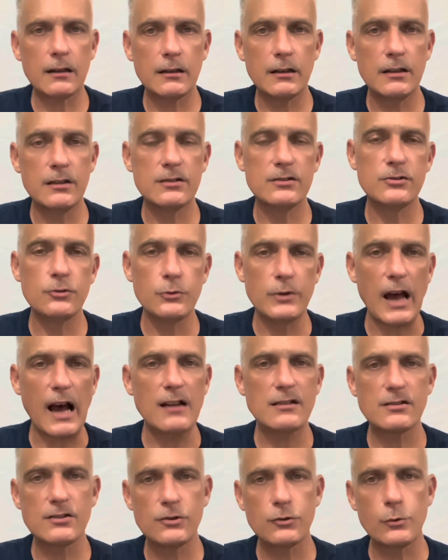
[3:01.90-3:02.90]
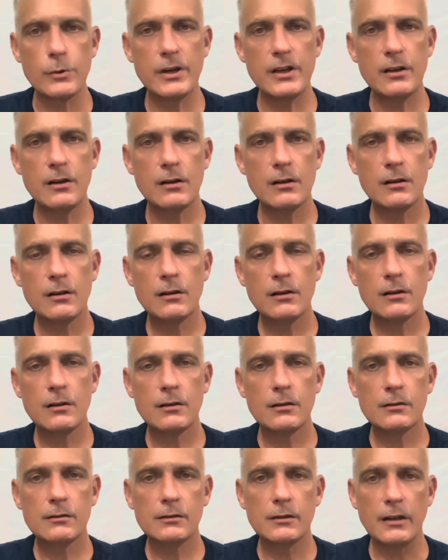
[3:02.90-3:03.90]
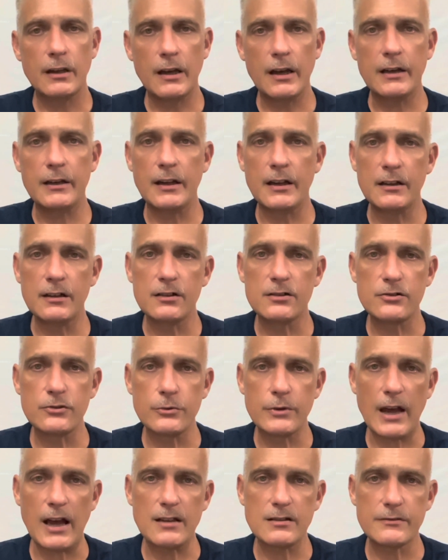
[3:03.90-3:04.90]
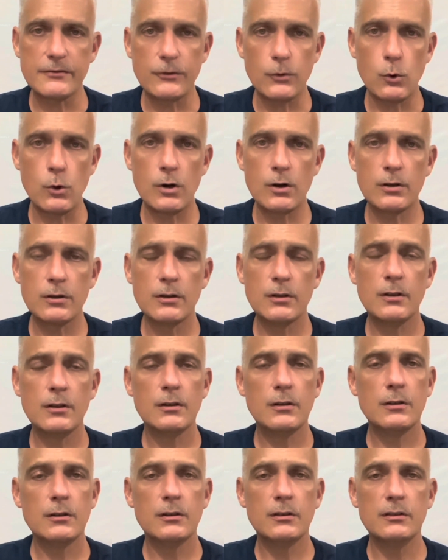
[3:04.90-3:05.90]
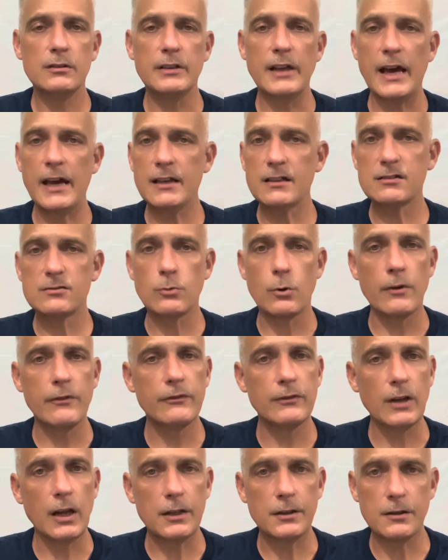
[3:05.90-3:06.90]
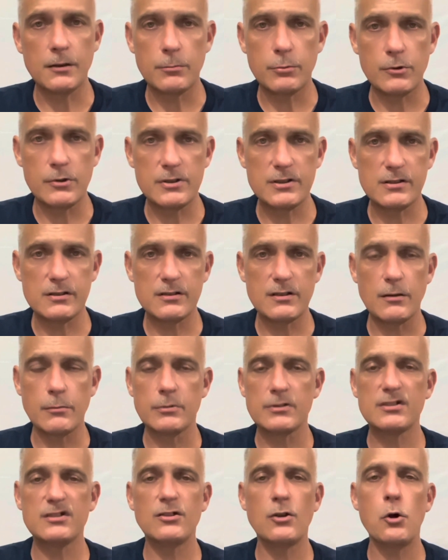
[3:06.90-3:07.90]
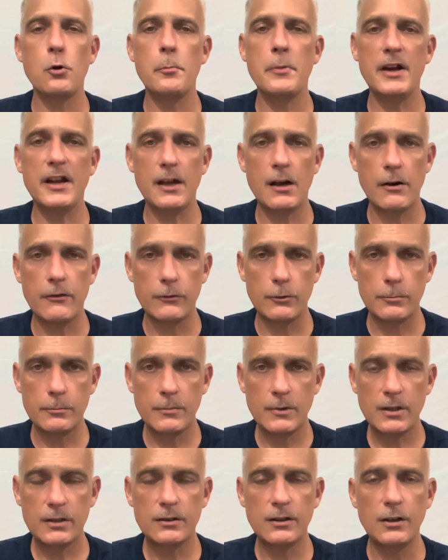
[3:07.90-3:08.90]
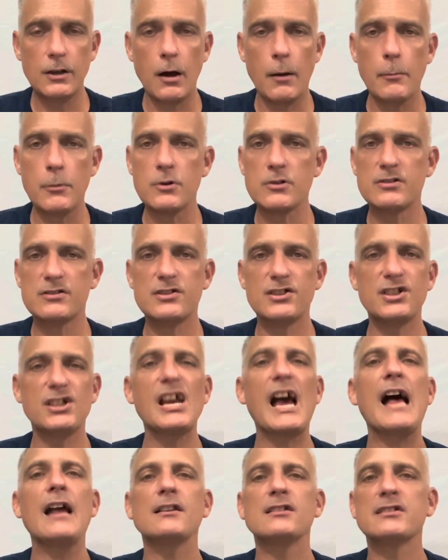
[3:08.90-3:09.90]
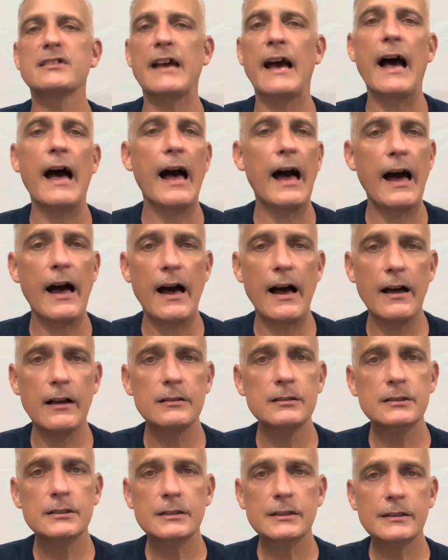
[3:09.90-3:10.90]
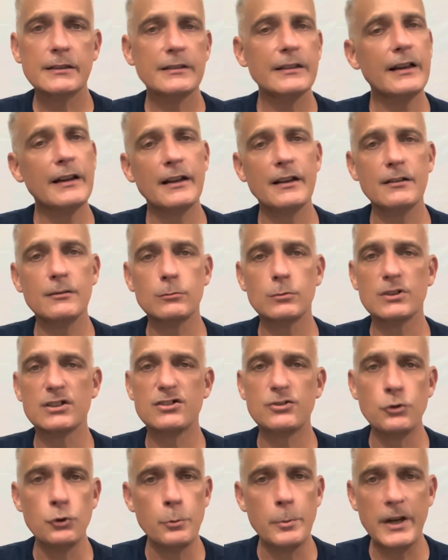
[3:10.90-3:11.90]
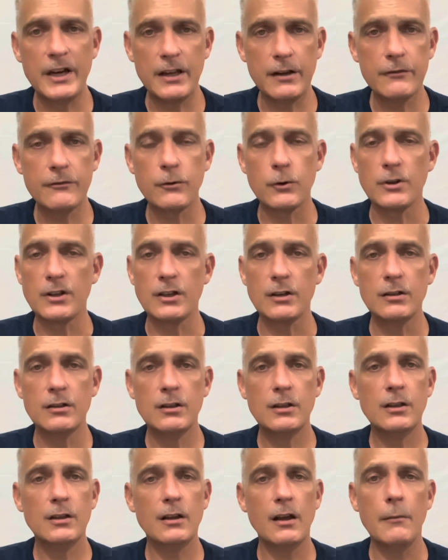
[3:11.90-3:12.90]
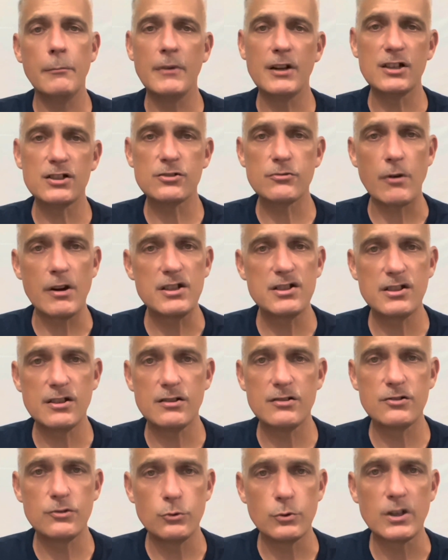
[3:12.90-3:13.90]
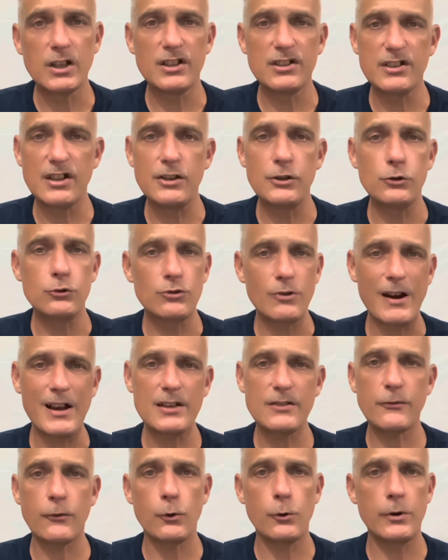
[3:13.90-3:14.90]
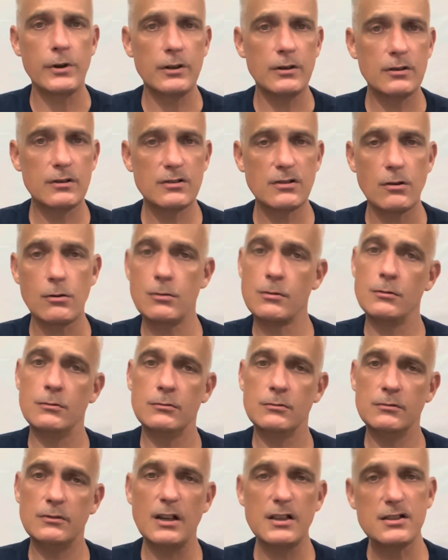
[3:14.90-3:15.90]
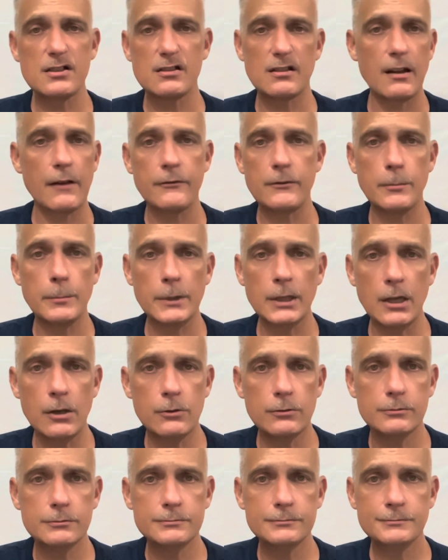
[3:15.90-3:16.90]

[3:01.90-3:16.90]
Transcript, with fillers: in 2003 and into 2004, gangs were flooding the prisons. There were so many of them. The numbers shot sky high, and it was too many for the administration to continue transferring. So they just left them alone.